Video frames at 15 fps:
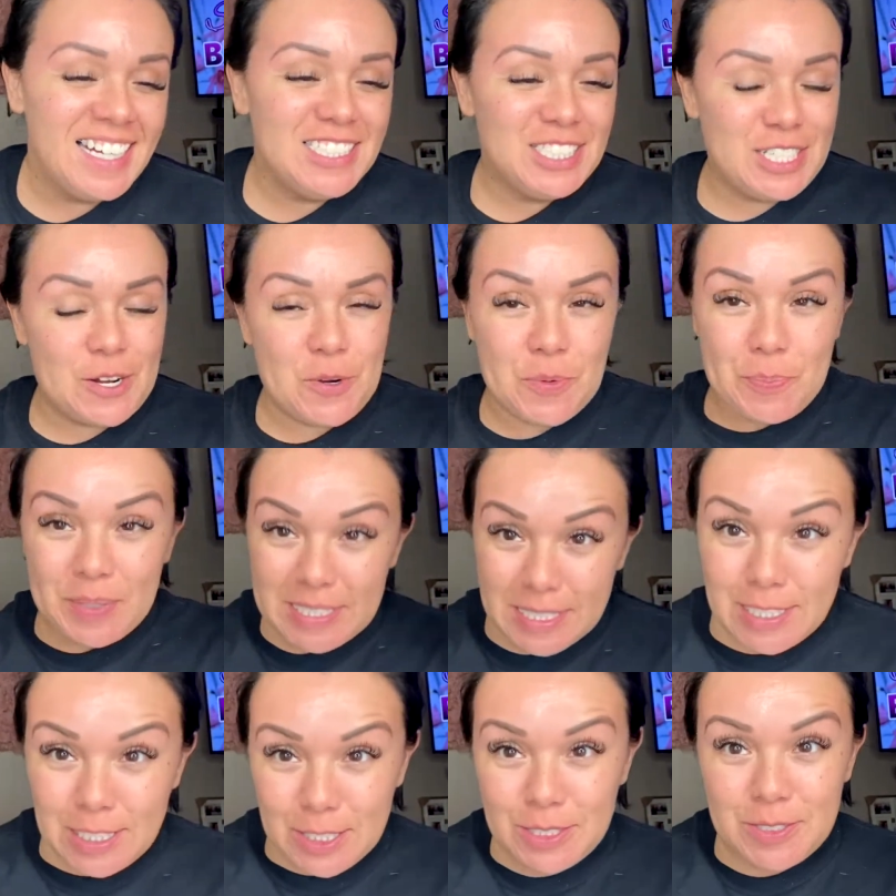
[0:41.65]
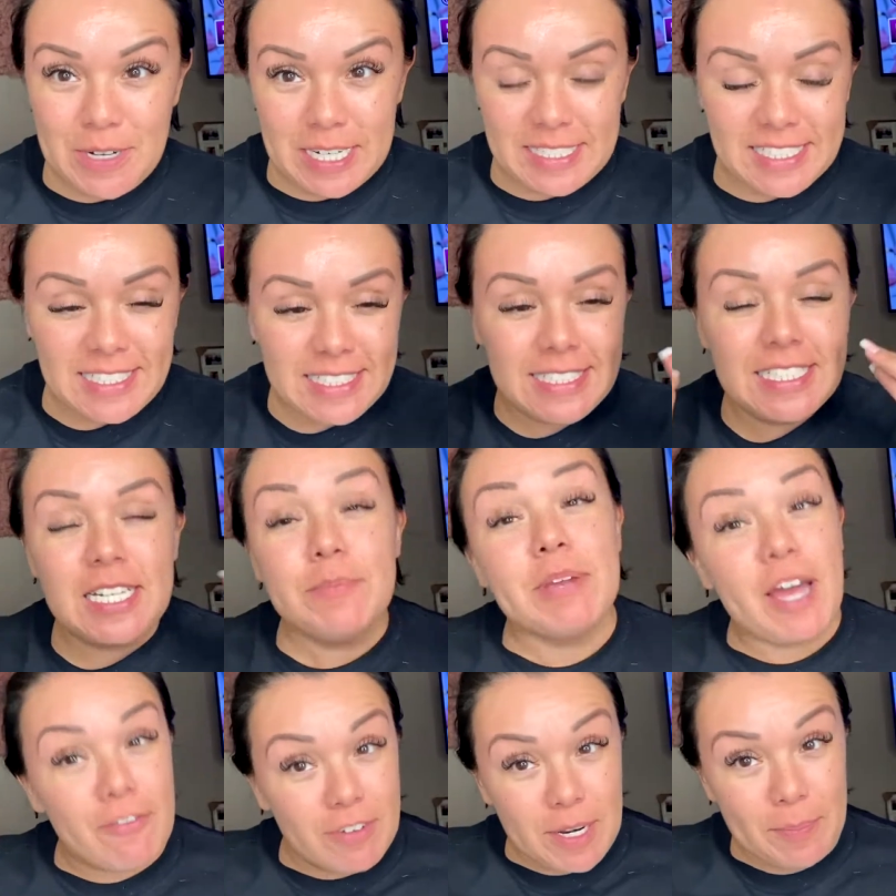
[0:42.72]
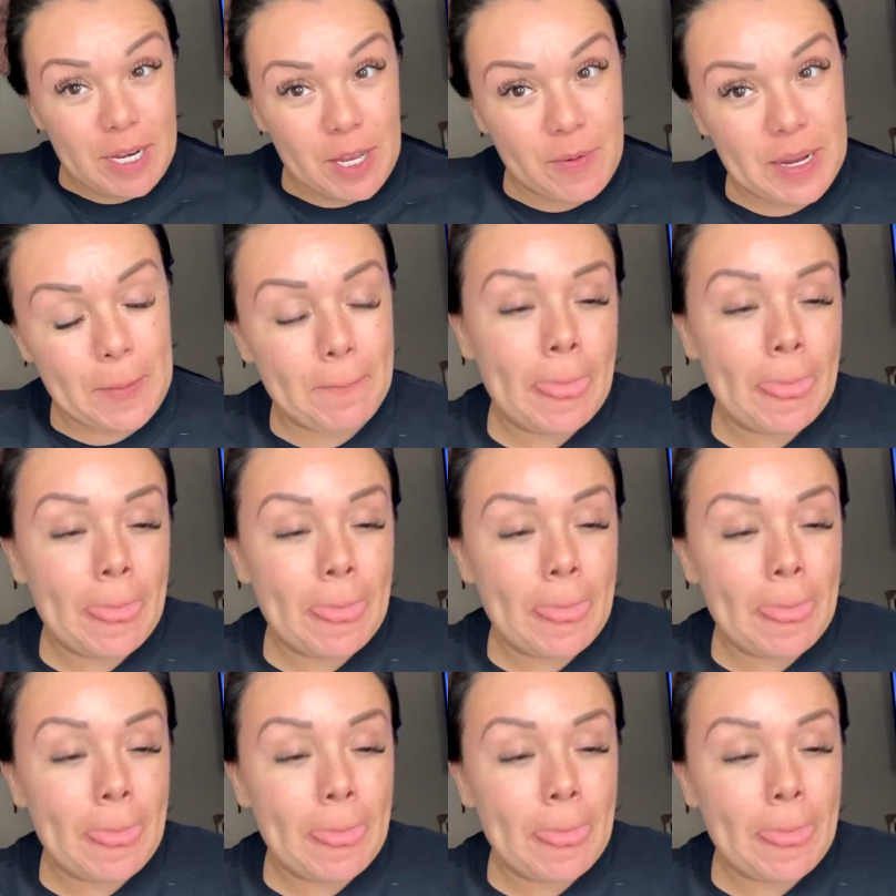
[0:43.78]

So please excuse the redness. It's gonna be covered up anyway.